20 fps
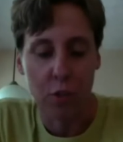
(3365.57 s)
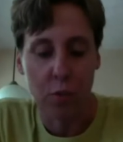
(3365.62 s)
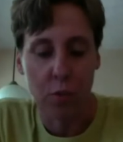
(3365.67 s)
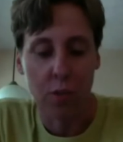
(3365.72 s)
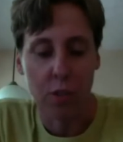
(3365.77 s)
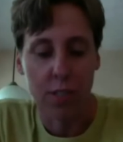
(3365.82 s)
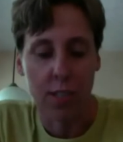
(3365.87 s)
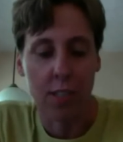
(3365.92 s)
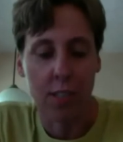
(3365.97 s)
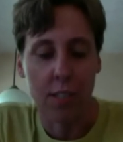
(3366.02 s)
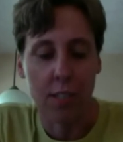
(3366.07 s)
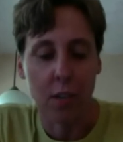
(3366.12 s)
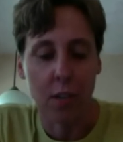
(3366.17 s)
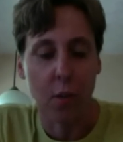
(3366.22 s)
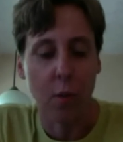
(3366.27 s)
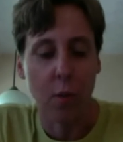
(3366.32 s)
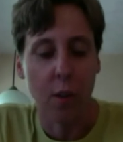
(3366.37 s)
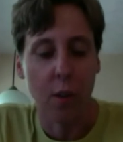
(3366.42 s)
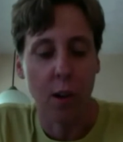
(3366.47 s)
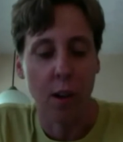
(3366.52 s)
And so
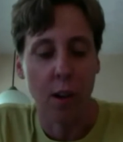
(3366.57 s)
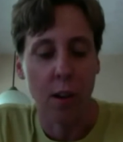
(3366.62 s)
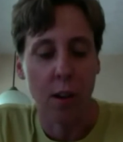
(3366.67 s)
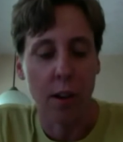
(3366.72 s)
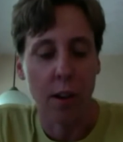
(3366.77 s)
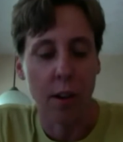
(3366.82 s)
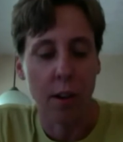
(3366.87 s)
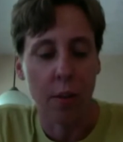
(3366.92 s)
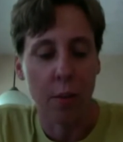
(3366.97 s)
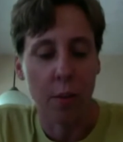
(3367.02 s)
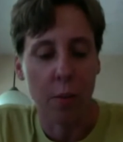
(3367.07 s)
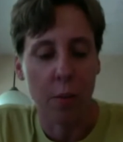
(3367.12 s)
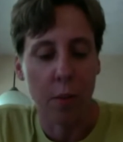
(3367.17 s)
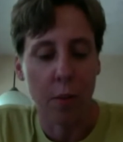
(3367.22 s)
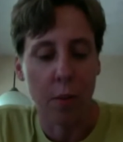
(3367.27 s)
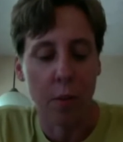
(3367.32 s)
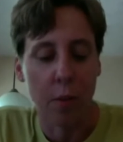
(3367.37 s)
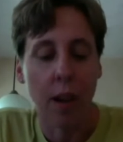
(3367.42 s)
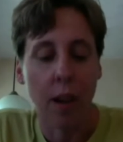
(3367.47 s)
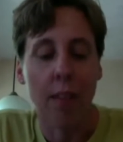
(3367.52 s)
when
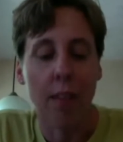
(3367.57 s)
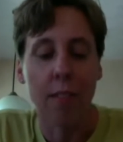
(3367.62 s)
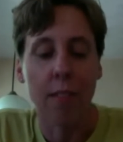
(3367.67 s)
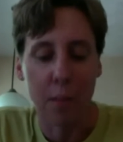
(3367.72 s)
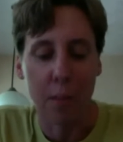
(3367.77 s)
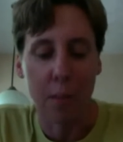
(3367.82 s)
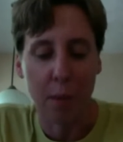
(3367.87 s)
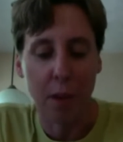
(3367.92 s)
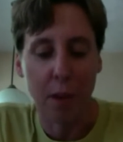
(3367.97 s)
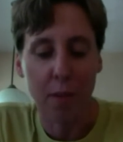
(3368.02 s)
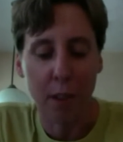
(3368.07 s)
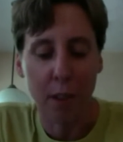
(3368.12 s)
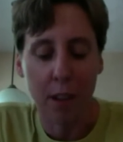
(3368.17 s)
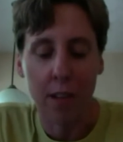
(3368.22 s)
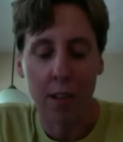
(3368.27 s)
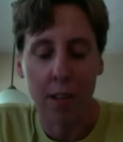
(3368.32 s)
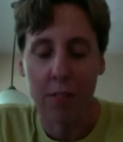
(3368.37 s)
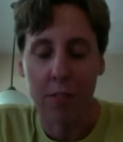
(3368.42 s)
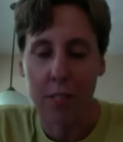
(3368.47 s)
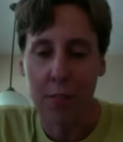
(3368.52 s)
I think about kind of
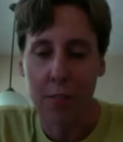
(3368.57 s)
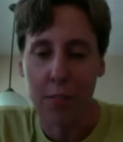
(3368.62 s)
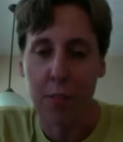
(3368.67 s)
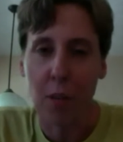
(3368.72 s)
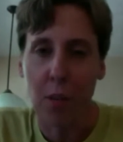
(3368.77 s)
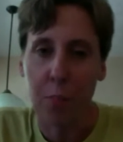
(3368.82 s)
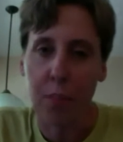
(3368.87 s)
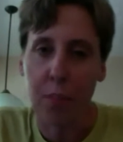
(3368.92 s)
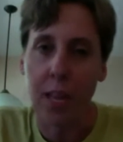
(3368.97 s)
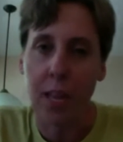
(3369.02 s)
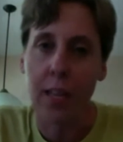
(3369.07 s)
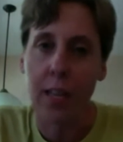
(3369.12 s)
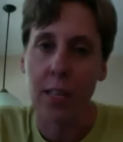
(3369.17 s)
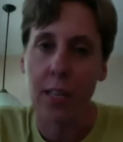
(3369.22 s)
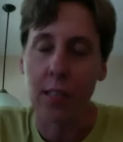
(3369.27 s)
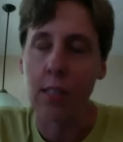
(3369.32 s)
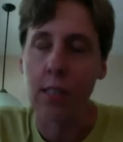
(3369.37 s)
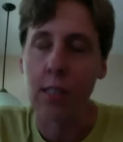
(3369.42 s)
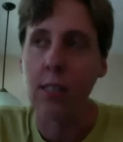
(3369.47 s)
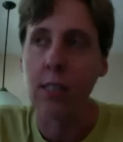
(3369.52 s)
this, you know, planting these
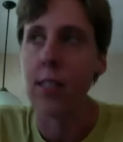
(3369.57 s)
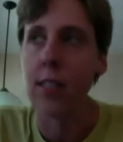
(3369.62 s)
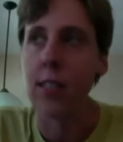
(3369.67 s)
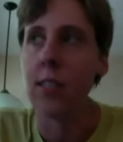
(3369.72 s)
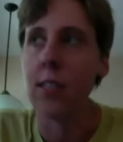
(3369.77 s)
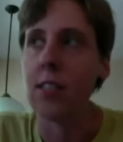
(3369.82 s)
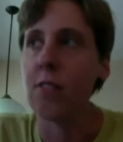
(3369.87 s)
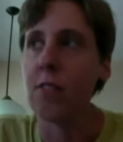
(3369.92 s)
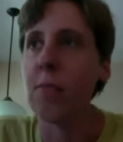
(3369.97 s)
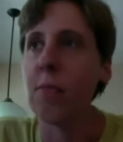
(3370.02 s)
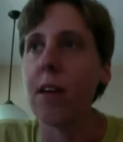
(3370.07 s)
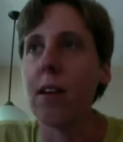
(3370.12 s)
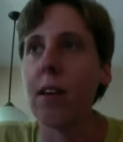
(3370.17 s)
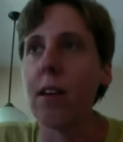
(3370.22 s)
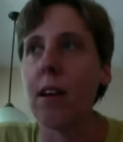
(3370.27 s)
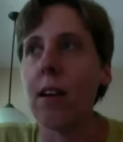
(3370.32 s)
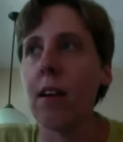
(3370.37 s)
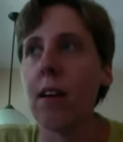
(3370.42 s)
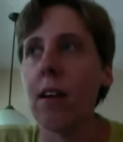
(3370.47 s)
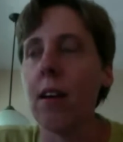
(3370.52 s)
seeds of metta,
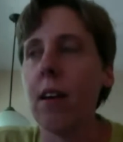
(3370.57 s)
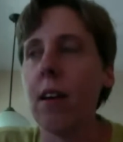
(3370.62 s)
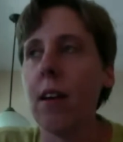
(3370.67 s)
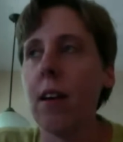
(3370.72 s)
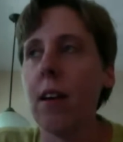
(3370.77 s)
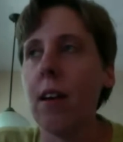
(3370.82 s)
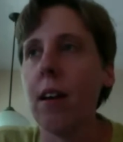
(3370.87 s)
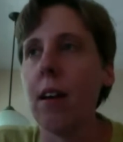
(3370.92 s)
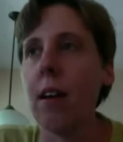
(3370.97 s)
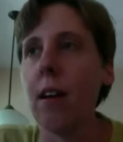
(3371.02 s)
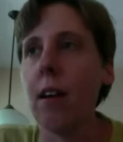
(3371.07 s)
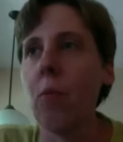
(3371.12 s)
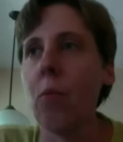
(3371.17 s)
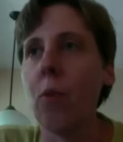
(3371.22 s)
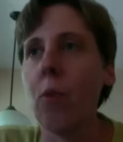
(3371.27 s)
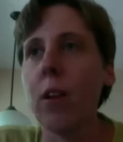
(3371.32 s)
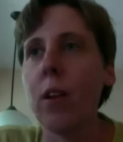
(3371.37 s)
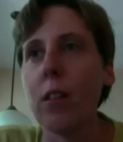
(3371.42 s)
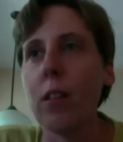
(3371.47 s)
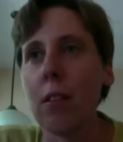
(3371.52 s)
one of the
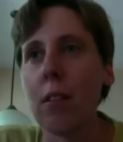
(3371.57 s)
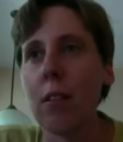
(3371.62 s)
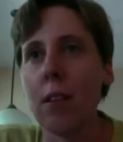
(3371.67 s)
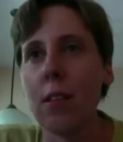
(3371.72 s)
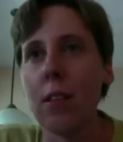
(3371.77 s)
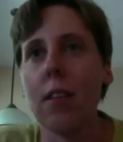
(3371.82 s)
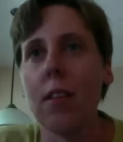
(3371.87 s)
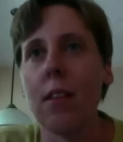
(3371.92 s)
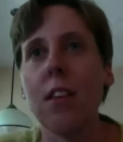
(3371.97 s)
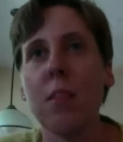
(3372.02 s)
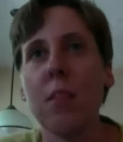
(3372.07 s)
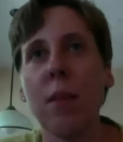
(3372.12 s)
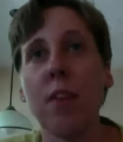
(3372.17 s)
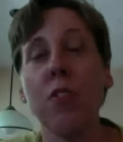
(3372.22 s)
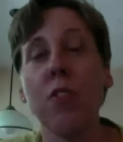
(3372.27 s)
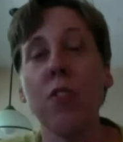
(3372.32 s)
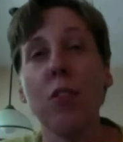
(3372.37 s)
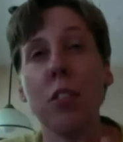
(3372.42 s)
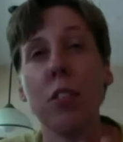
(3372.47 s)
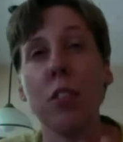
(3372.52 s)
things I think about, you know,
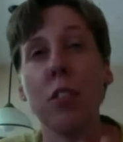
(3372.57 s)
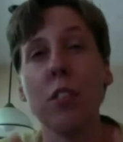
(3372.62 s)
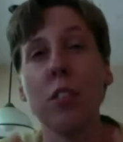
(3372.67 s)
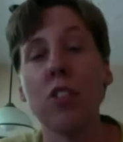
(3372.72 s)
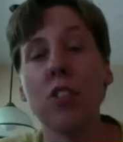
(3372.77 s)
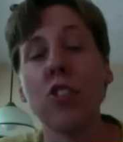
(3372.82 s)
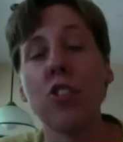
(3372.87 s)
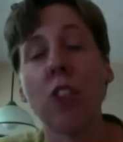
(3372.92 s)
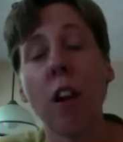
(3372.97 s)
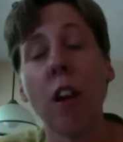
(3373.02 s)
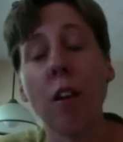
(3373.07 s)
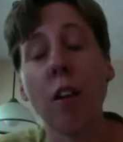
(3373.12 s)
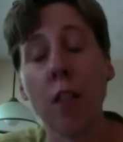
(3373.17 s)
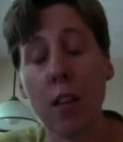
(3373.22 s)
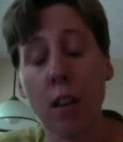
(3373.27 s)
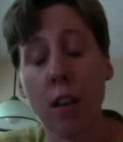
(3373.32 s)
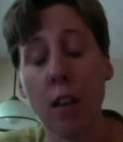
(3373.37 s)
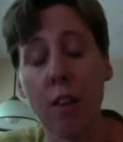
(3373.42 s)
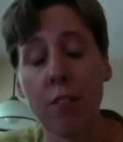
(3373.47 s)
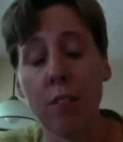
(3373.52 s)
this the sharing of
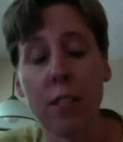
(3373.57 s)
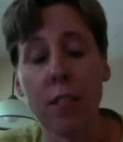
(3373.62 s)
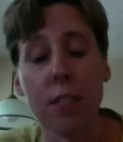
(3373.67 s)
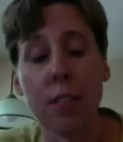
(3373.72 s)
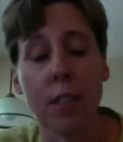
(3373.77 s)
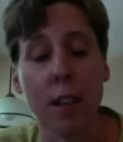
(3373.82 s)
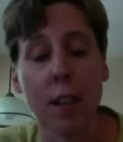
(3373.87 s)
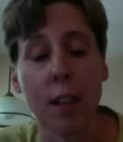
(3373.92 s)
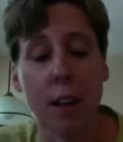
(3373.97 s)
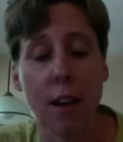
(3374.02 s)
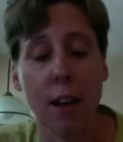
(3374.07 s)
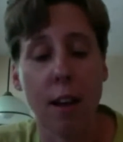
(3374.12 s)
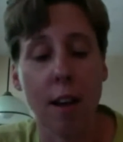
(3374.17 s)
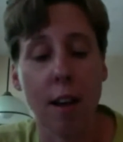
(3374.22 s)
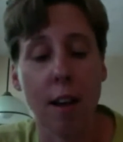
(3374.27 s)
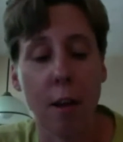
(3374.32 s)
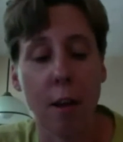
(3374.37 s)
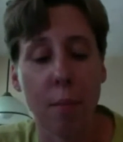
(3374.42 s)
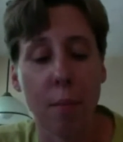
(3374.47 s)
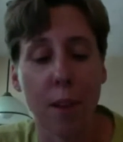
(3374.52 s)
it.
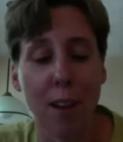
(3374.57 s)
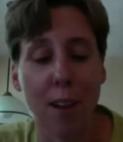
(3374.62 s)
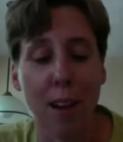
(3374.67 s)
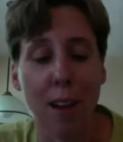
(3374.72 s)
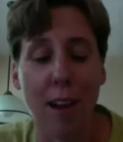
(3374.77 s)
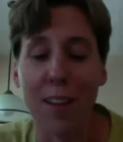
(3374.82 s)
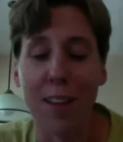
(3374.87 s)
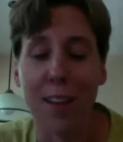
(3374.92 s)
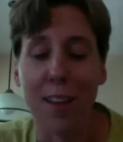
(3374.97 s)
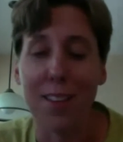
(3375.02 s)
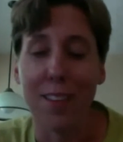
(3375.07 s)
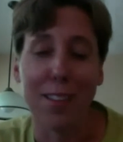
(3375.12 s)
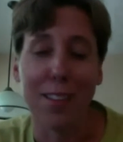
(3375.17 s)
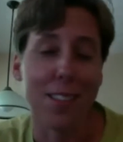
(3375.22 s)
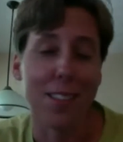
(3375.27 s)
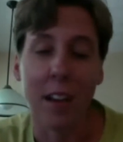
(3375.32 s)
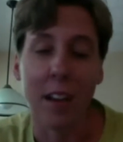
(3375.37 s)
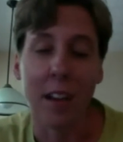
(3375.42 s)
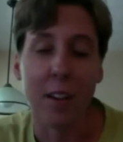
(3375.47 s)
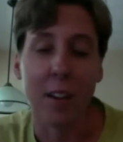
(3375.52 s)

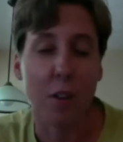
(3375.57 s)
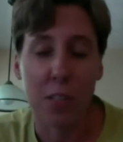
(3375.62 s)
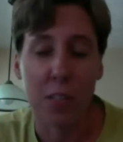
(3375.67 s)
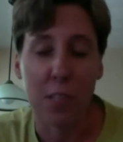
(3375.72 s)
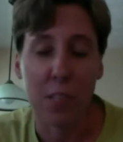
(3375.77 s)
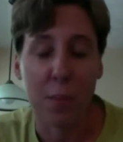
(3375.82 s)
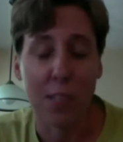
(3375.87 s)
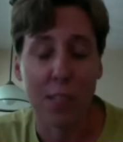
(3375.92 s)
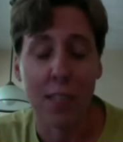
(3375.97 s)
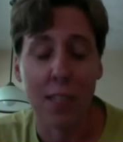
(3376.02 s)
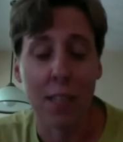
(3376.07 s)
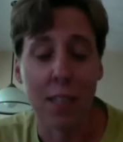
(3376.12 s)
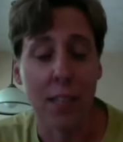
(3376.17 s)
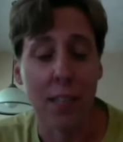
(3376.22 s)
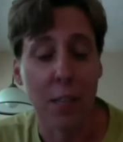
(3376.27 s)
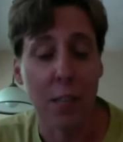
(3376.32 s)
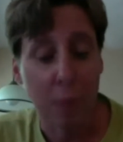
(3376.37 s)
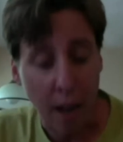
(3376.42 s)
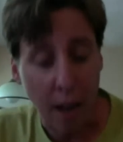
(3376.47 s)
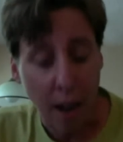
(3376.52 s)
I know this may sound silly, but
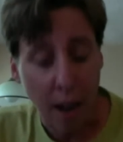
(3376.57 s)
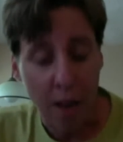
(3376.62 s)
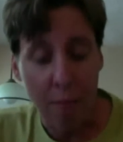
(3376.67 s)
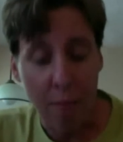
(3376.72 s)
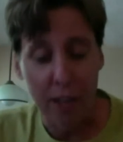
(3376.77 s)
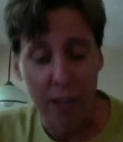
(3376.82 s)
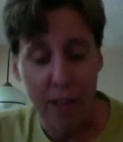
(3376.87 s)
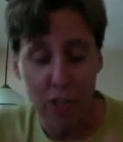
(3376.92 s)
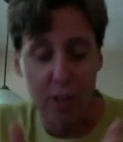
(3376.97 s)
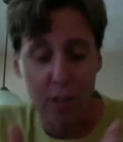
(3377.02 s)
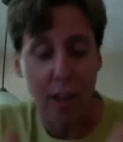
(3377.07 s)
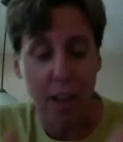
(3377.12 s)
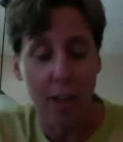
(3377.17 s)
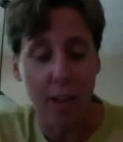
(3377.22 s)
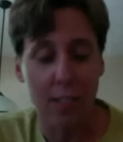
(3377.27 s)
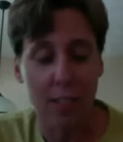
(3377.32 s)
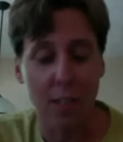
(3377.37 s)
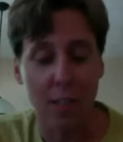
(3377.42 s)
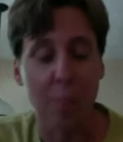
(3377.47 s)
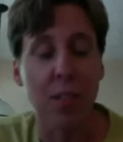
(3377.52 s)
I imagine that
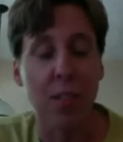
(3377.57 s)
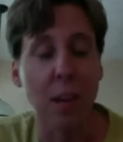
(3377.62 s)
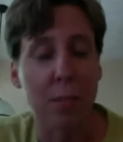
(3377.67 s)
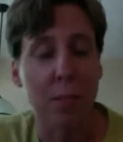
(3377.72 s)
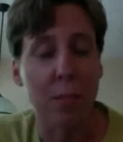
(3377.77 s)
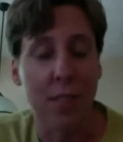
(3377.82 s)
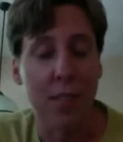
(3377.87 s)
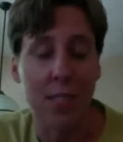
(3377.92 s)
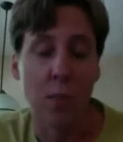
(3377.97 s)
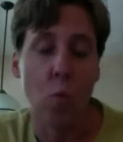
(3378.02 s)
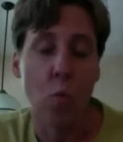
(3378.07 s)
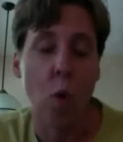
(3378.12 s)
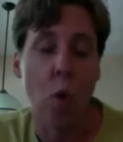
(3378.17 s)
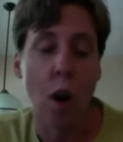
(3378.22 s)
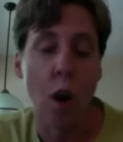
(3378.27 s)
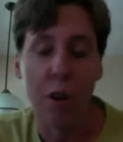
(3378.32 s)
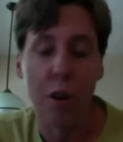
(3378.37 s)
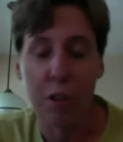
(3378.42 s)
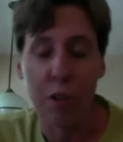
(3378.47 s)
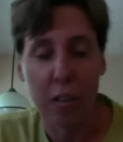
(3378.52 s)
sometimes as a
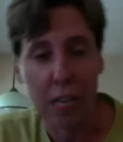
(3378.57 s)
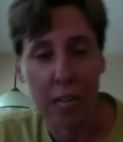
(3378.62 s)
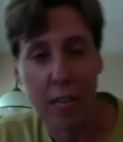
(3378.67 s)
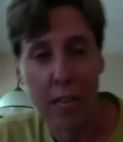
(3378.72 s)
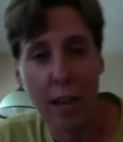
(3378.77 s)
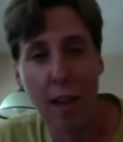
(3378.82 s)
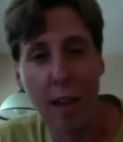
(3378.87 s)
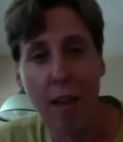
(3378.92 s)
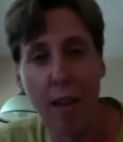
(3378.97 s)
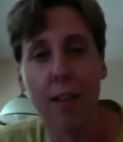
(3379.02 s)
watering can,